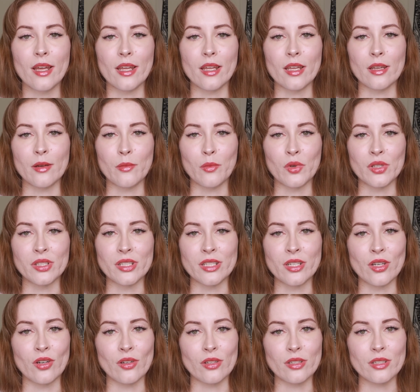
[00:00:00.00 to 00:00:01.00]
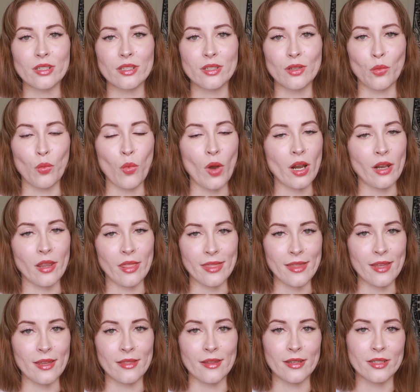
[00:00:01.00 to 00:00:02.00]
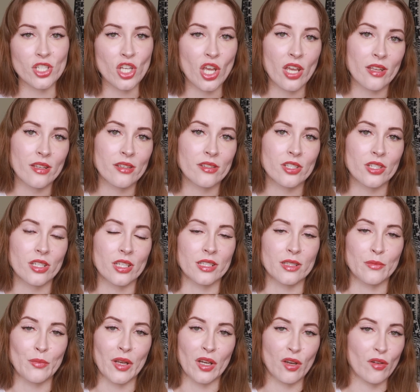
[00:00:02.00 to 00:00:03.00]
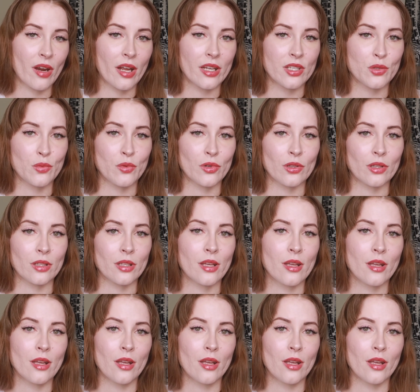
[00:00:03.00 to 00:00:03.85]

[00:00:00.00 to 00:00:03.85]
It was not one thing that changed, it's been gradual,